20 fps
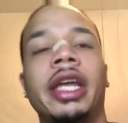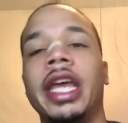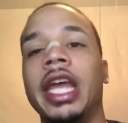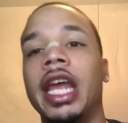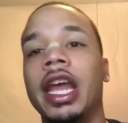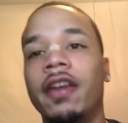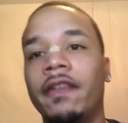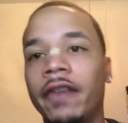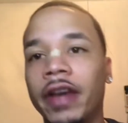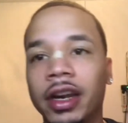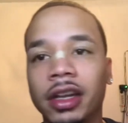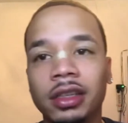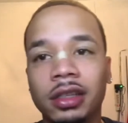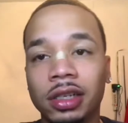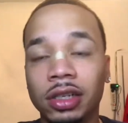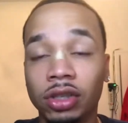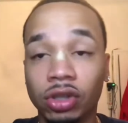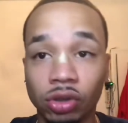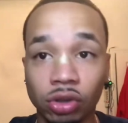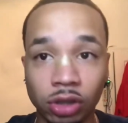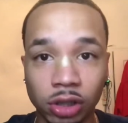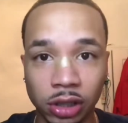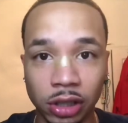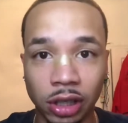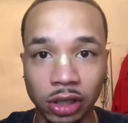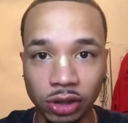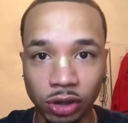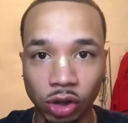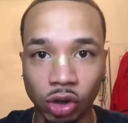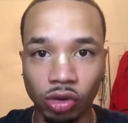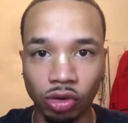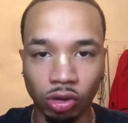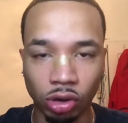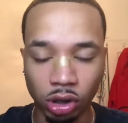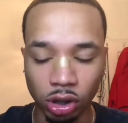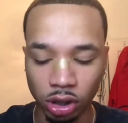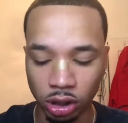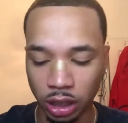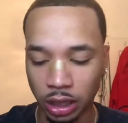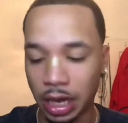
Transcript: if anything does go wrong, like,